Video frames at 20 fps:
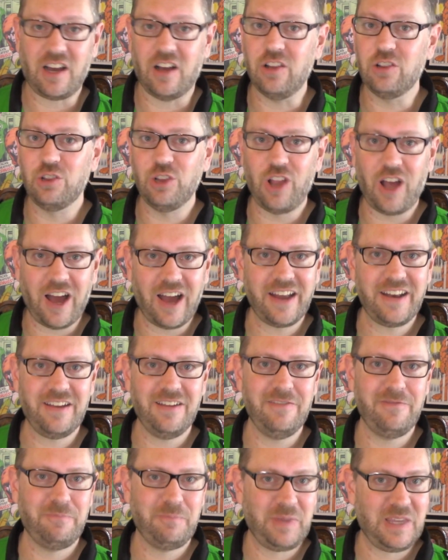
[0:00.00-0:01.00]
A lot
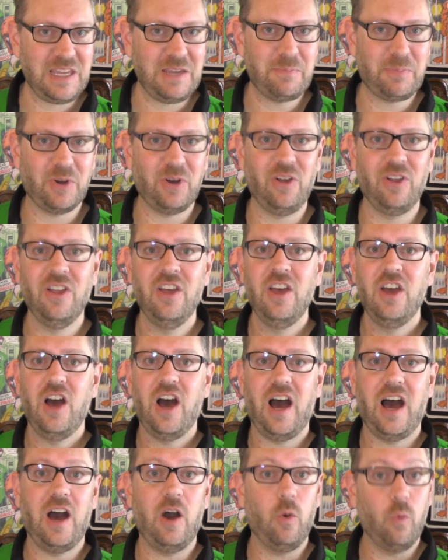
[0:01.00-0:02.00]
of people uh,